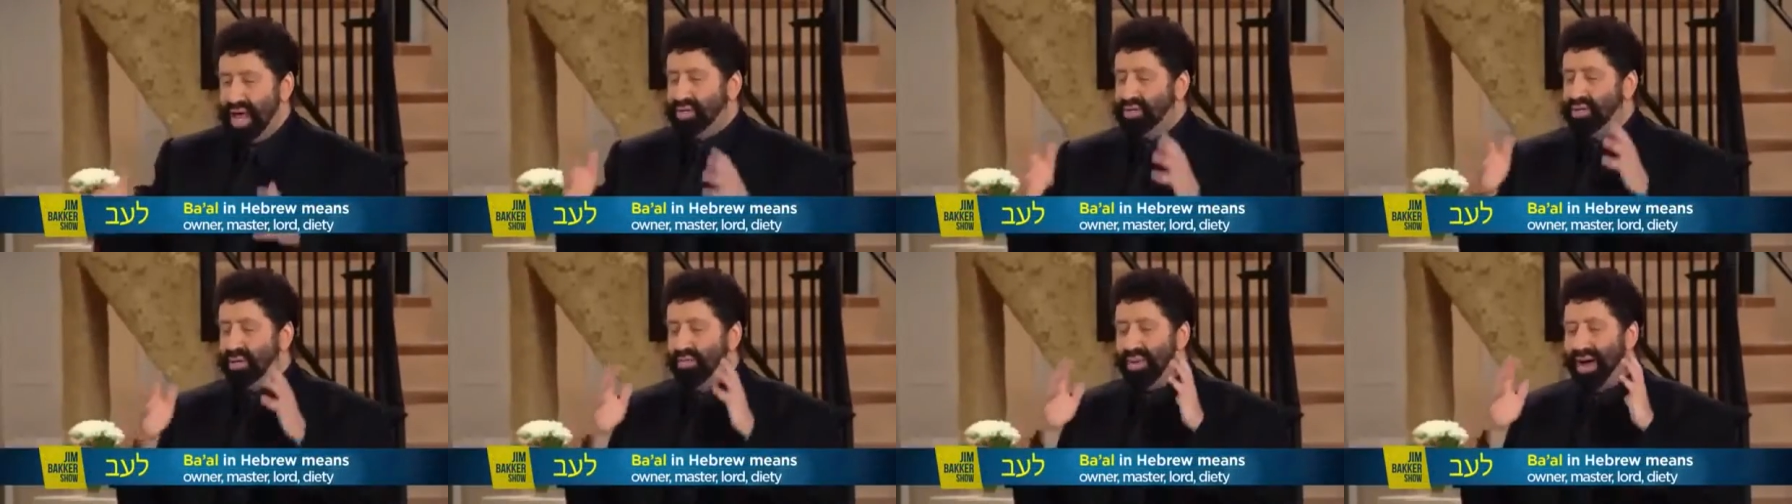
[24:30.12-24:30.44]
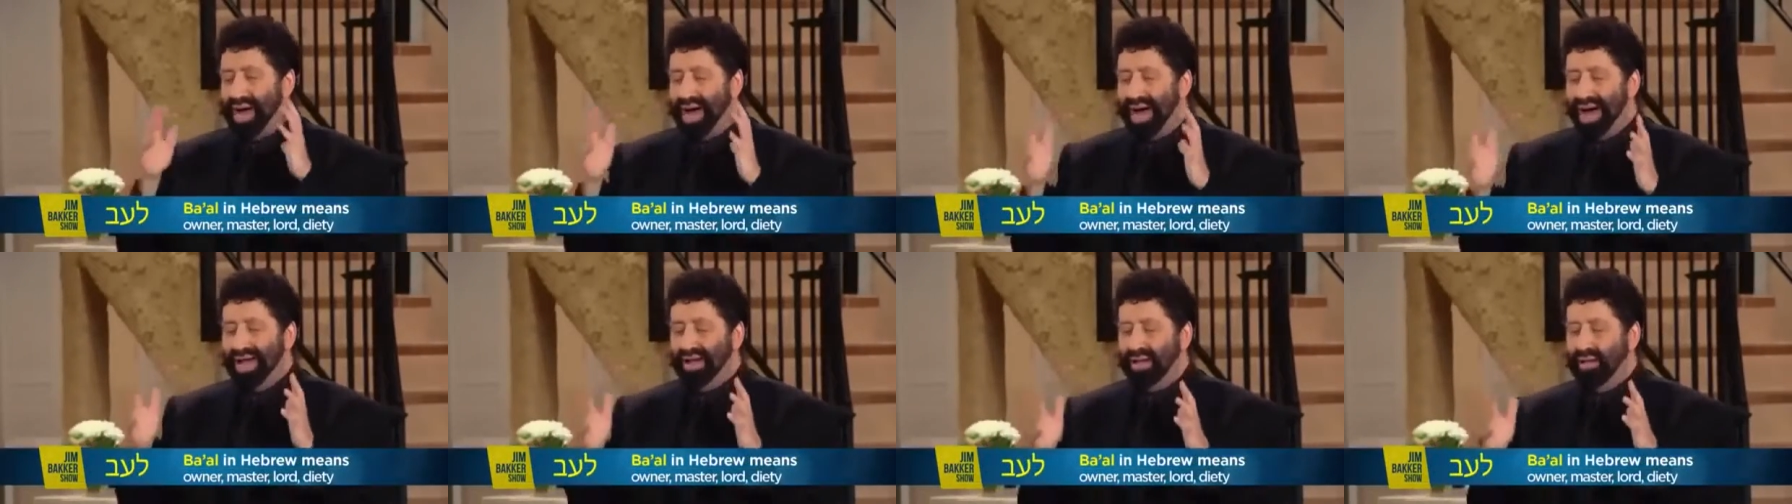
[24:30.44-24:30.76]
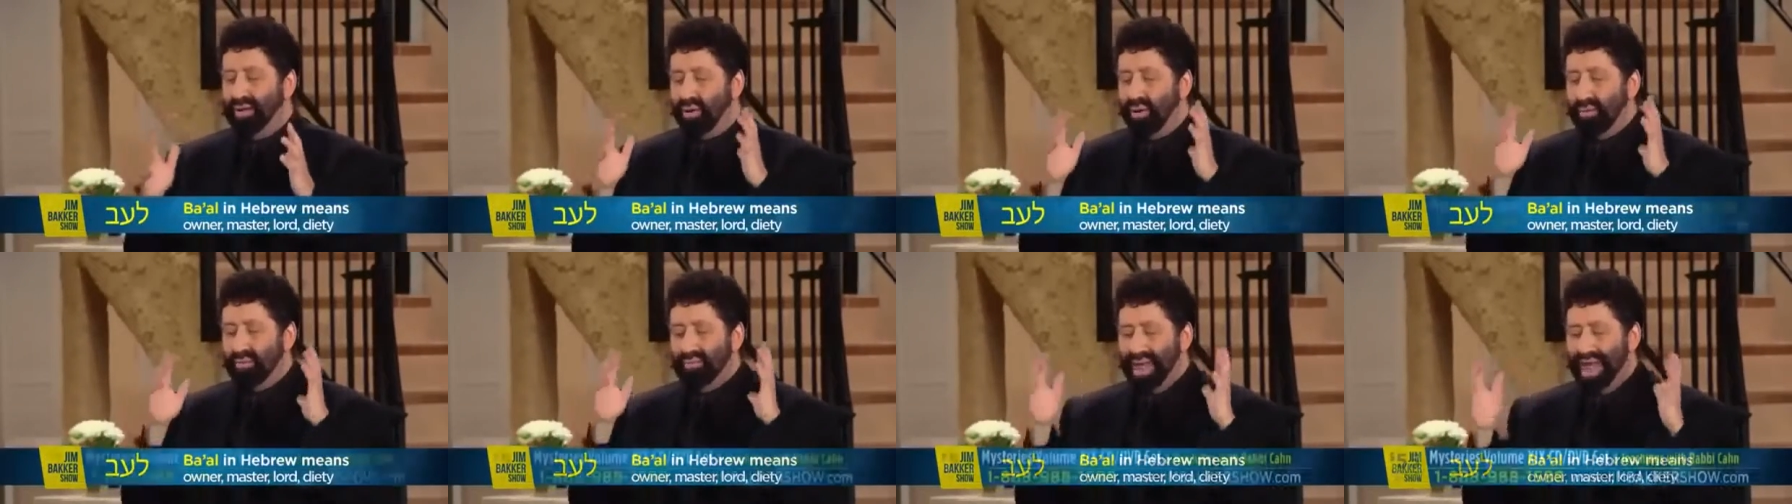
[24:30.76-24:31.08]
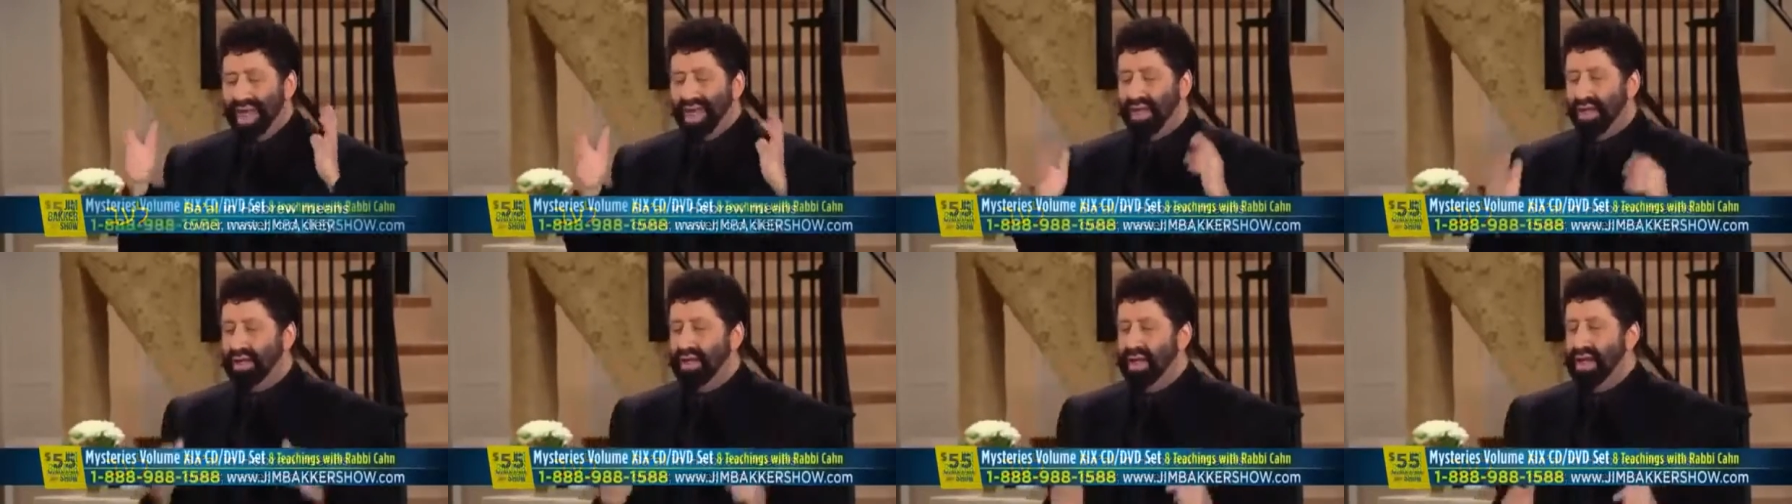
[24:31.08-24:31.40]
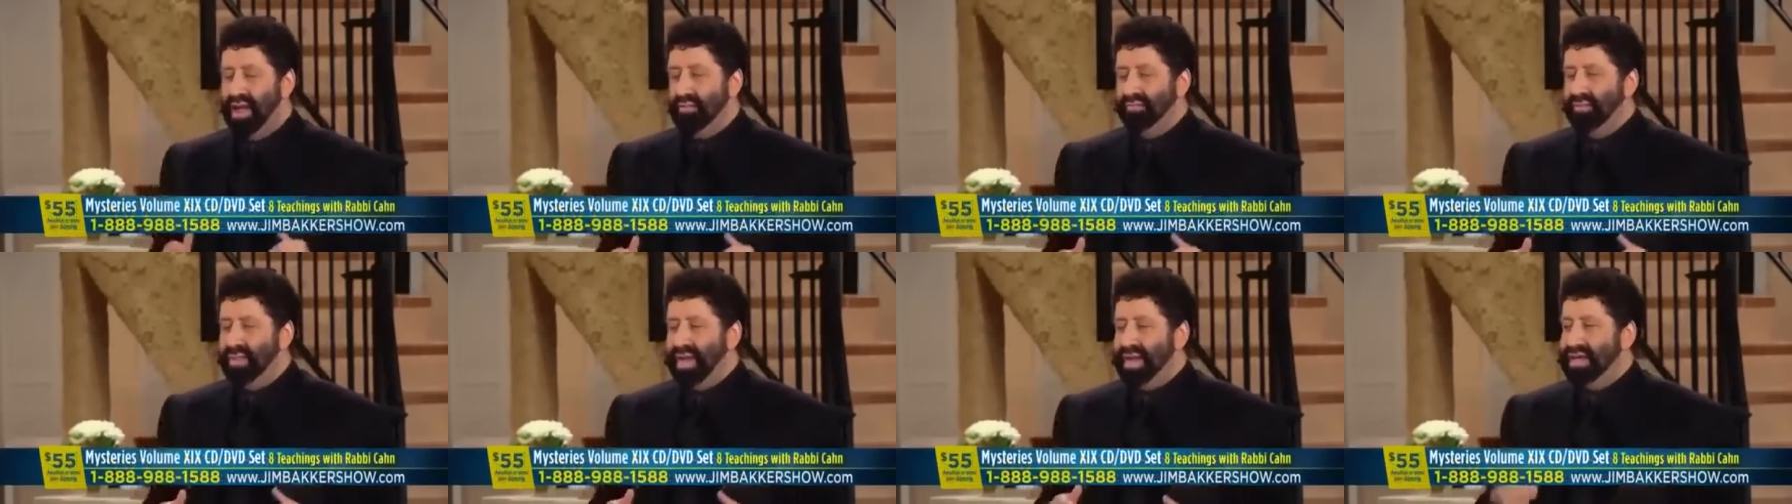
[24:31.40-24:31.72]
so Baal, or Baal,
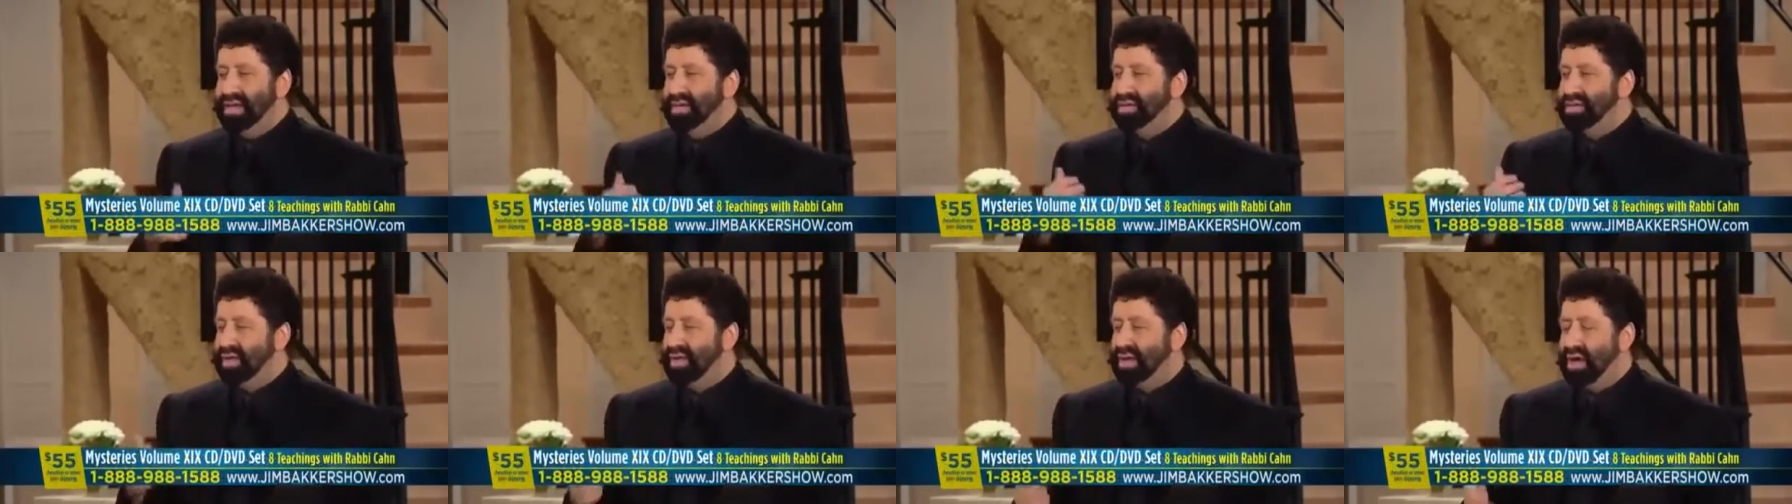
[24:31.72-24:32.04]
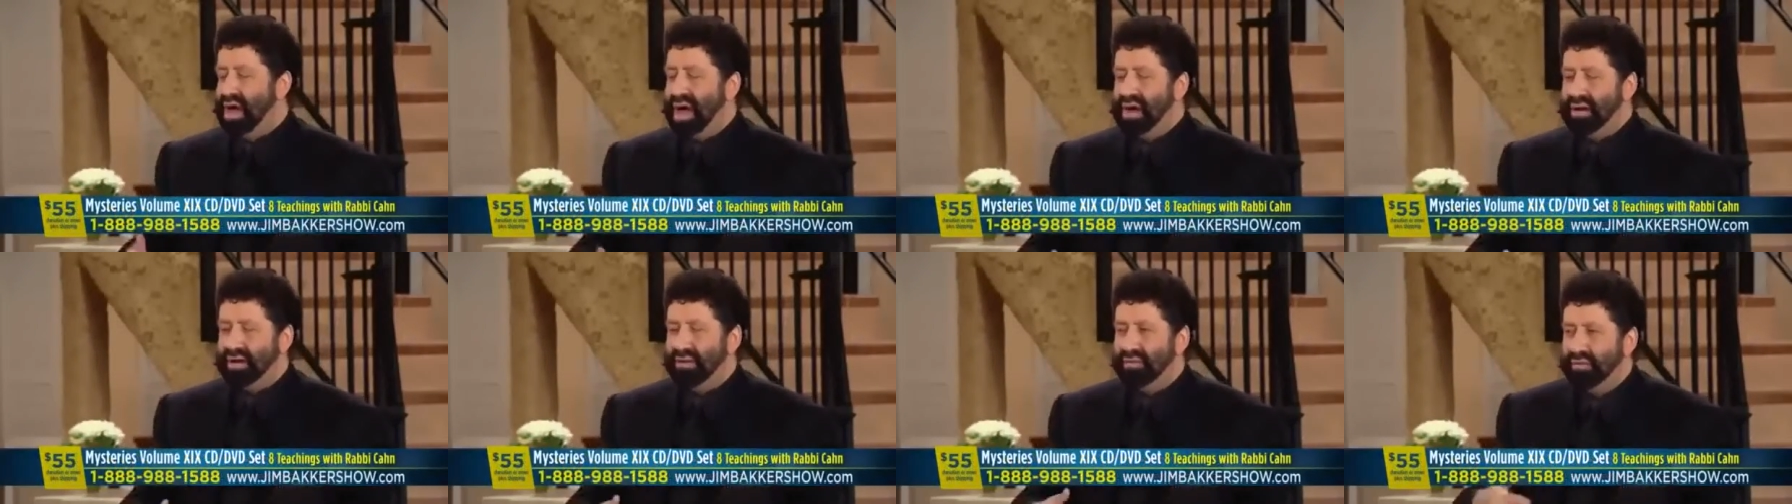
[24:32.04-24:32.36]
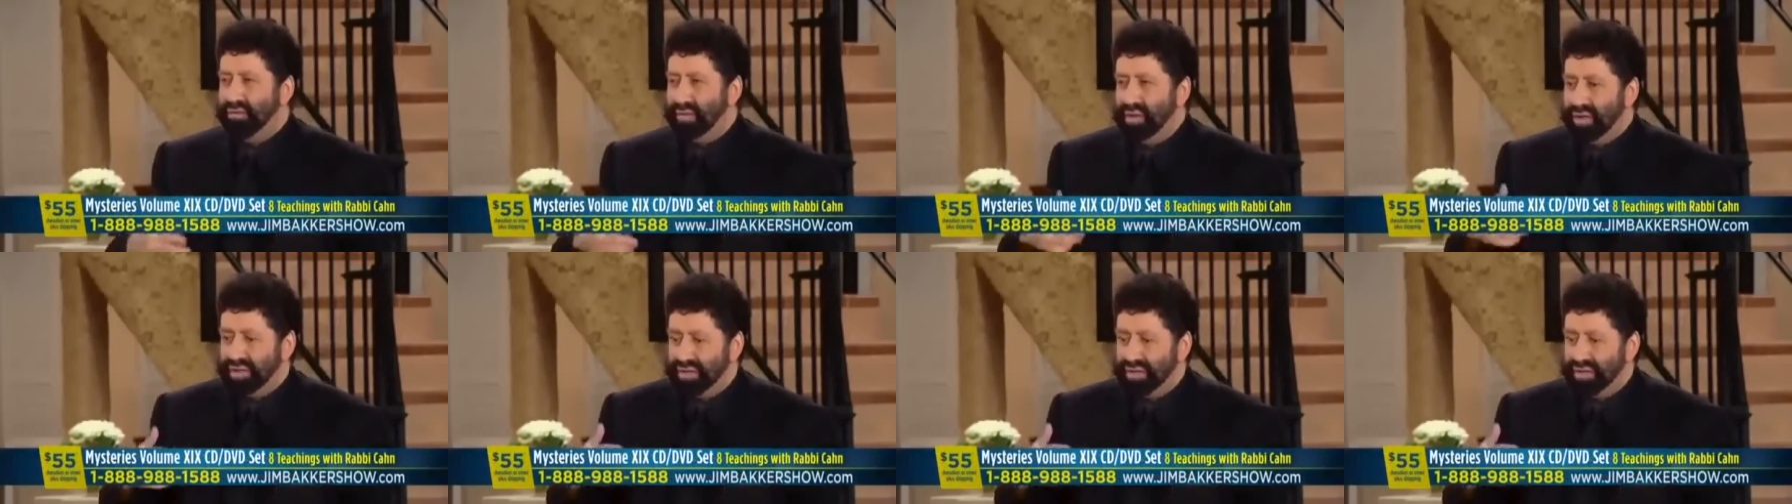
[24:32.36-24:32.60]
and he's the god of